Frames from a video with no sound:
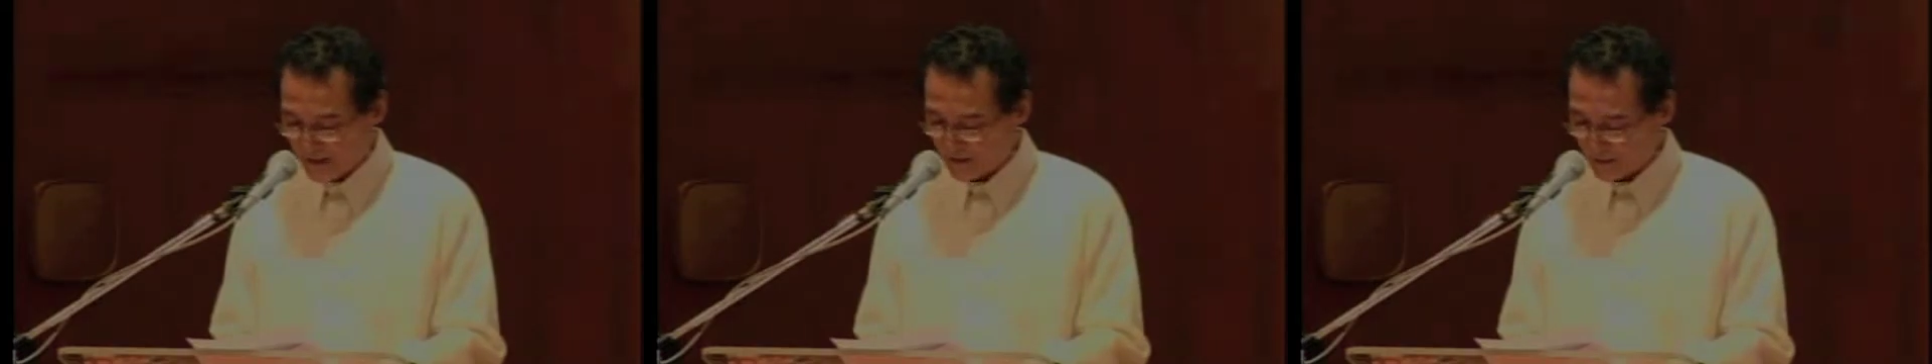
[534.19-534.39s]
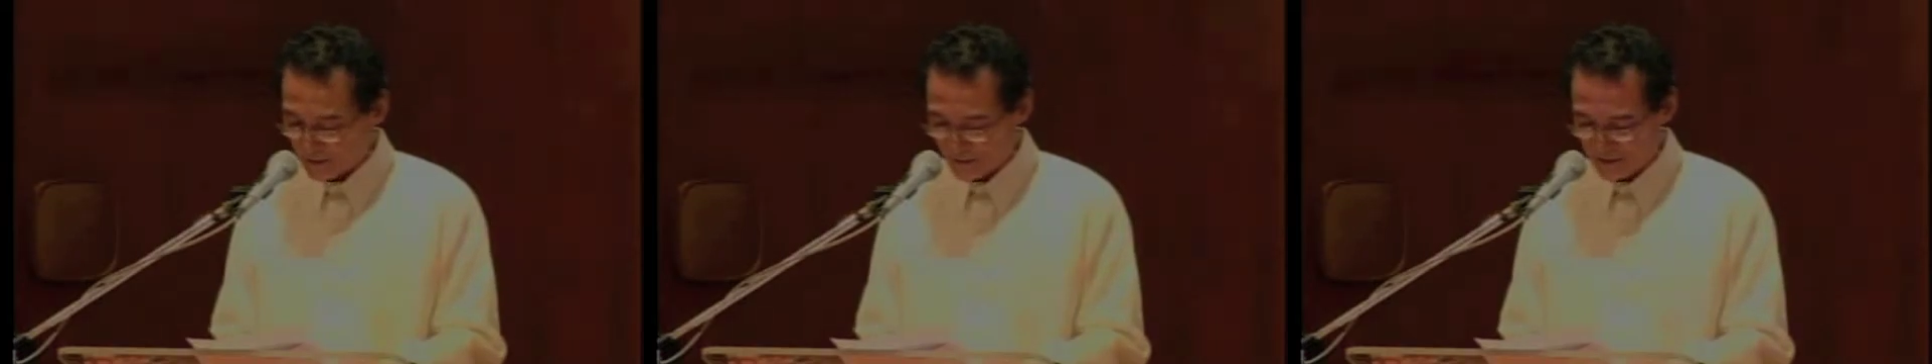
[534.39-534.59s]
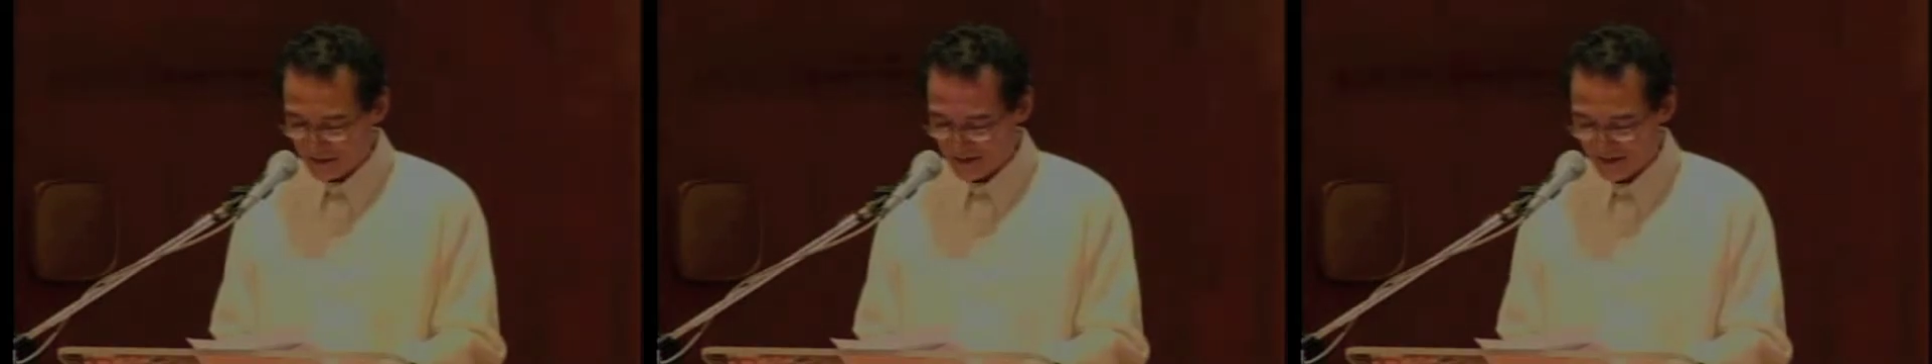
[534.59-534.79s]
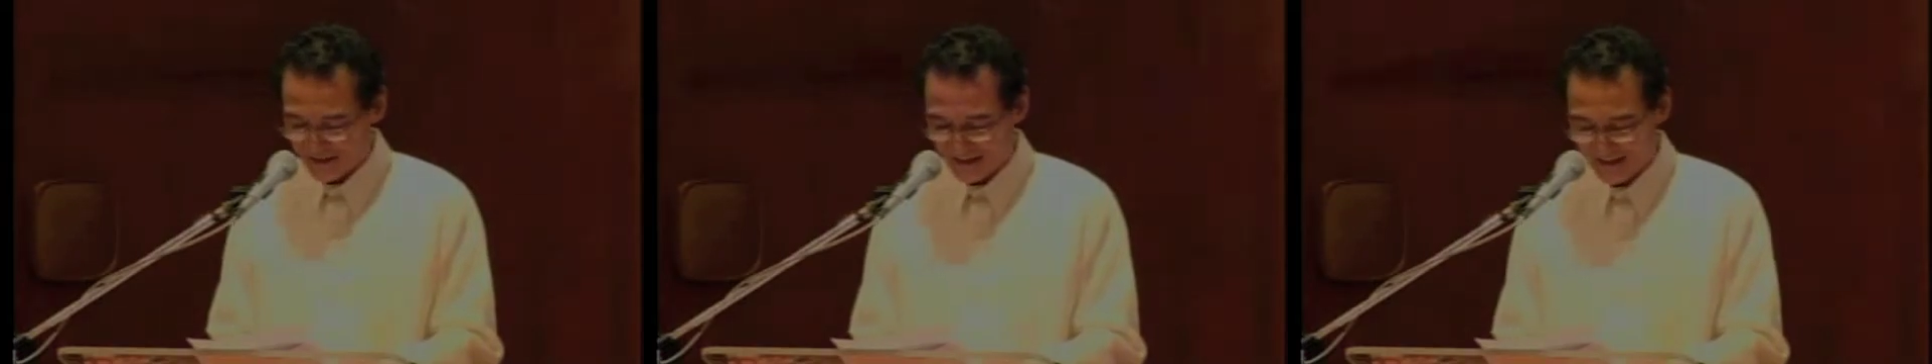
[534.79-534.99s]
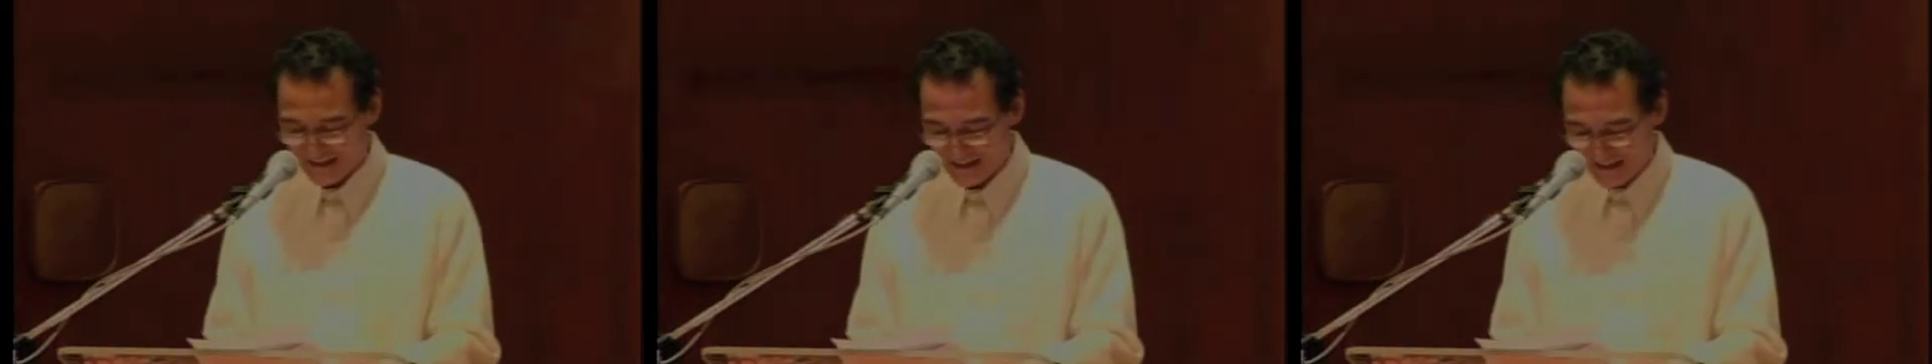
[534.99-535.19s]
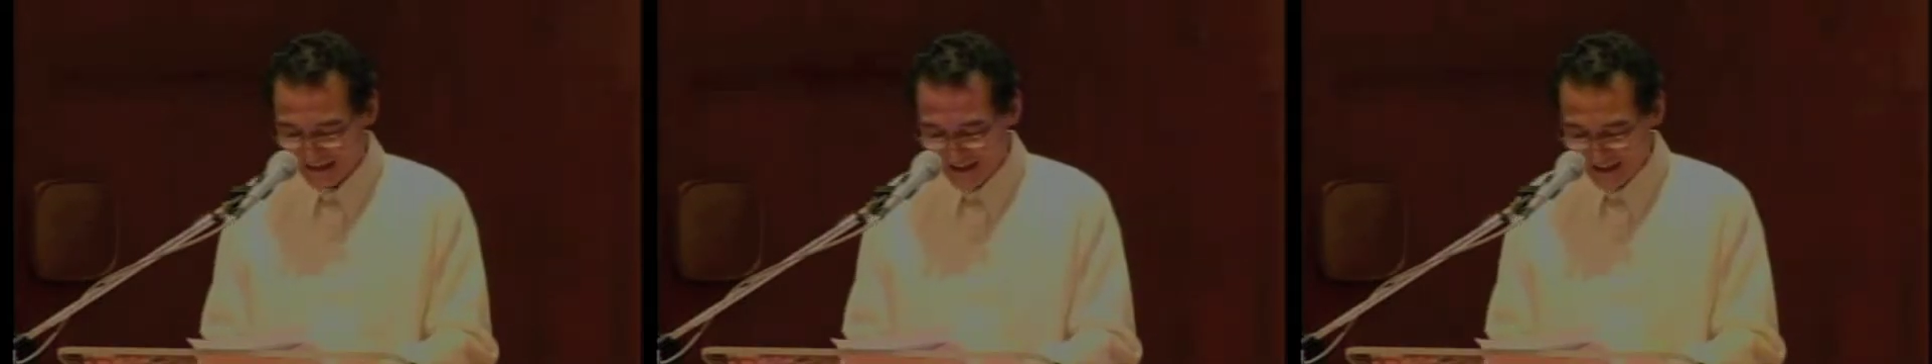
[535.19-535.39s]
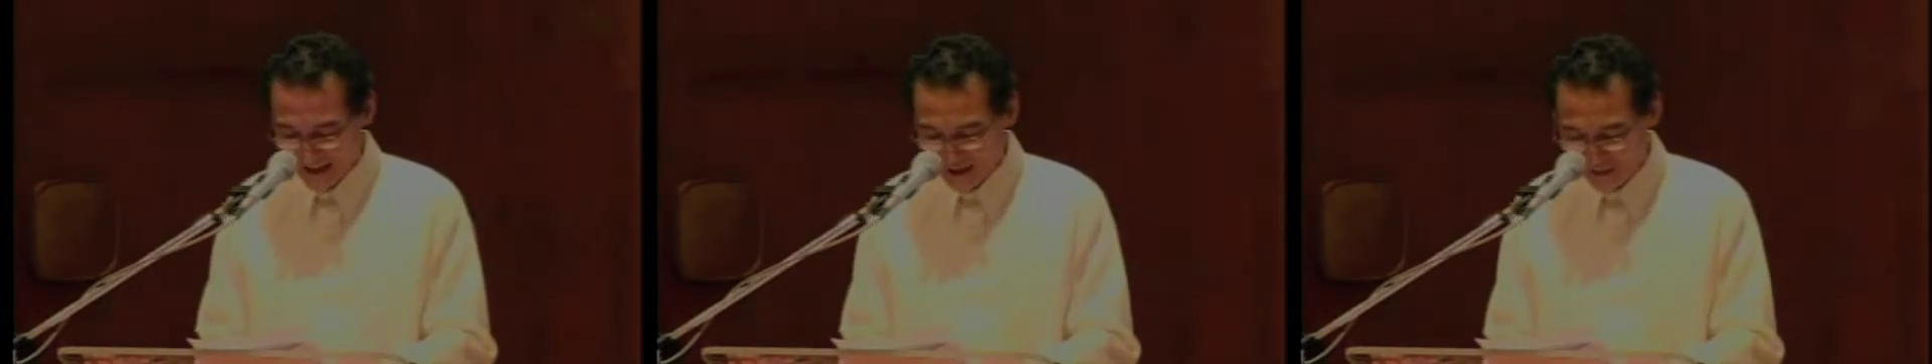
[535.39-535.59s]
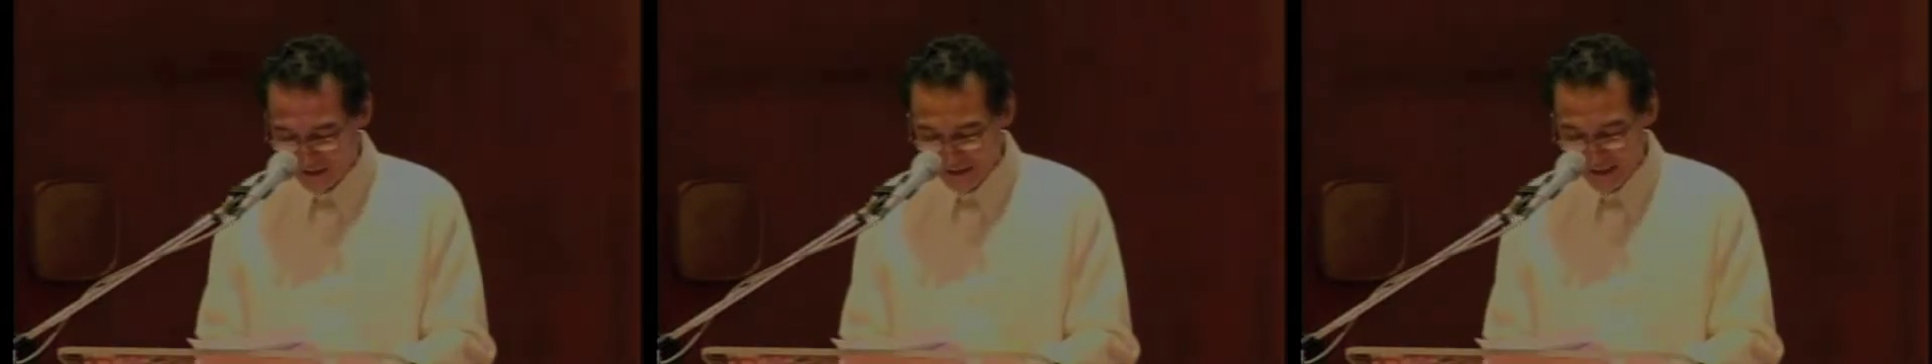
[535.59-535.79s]
Researcher. His
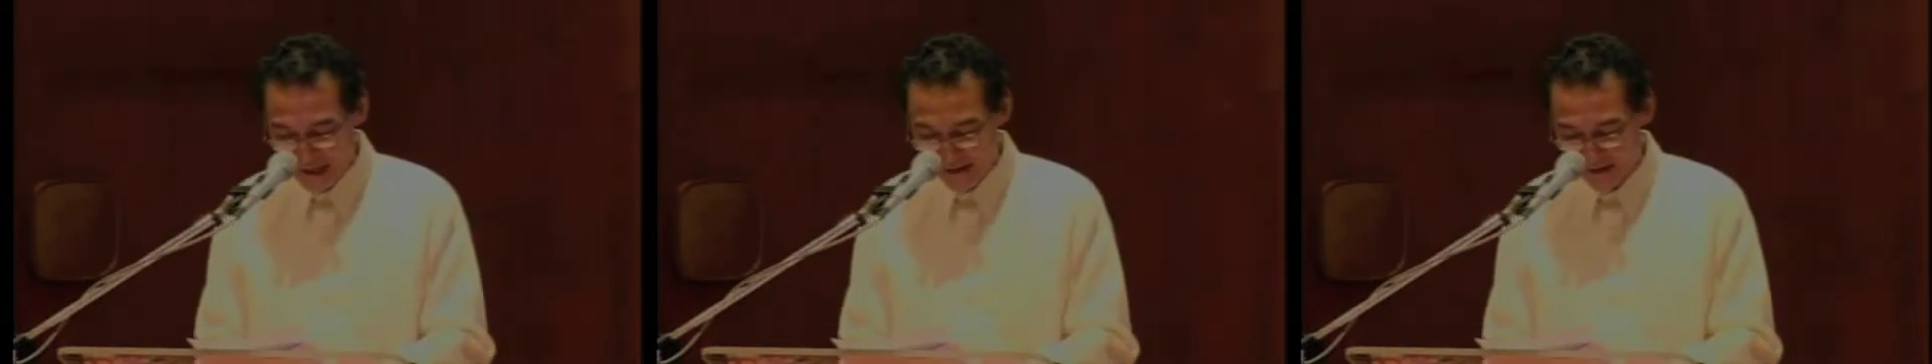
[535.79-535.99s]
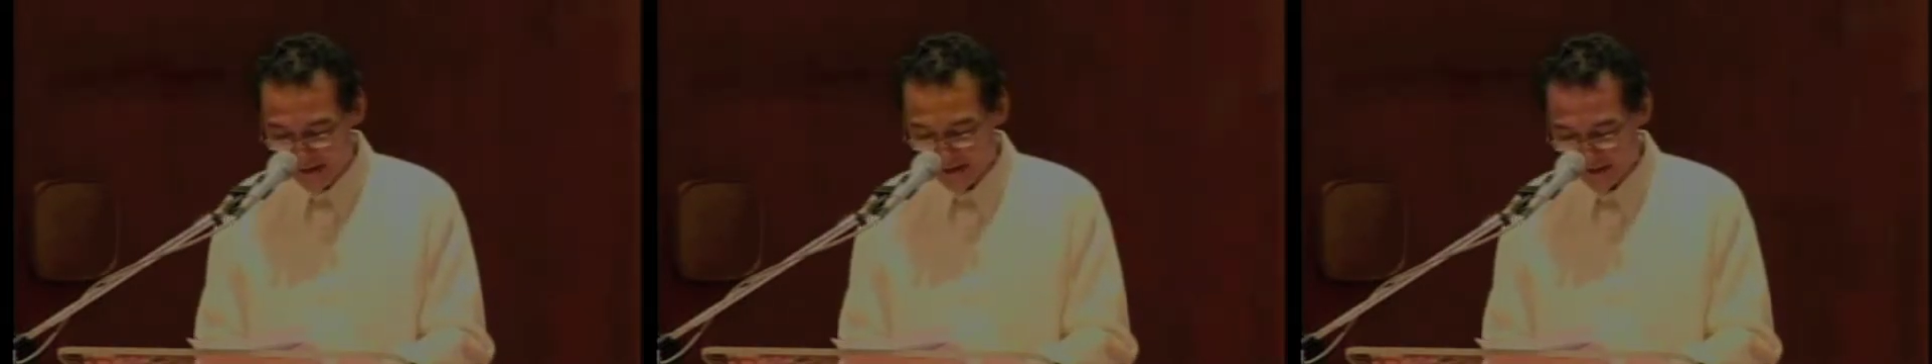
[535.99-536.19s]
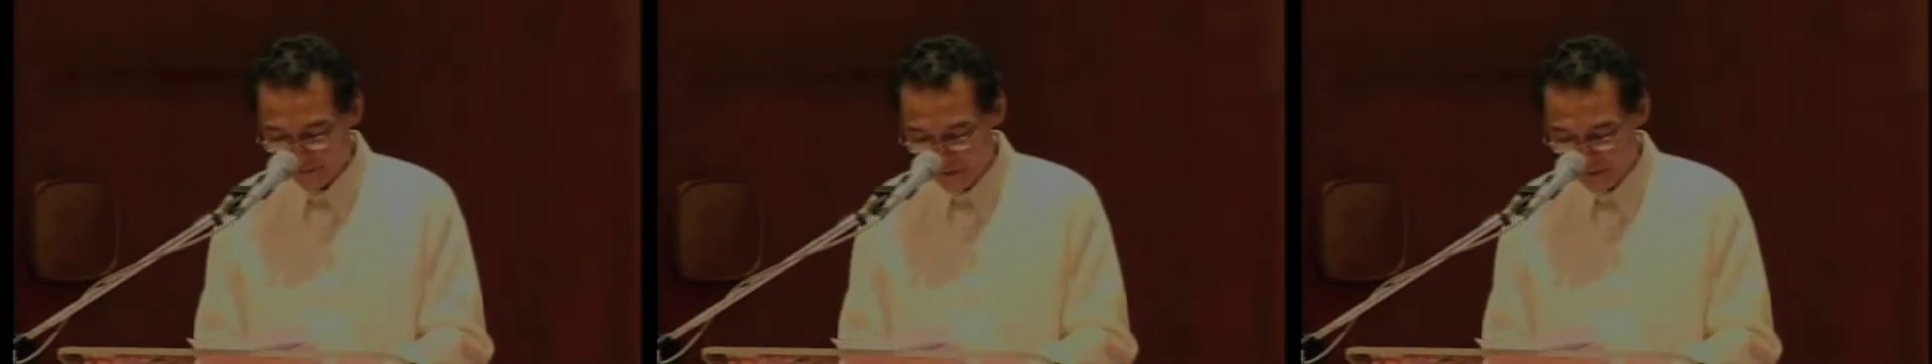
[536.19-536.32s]
main areas of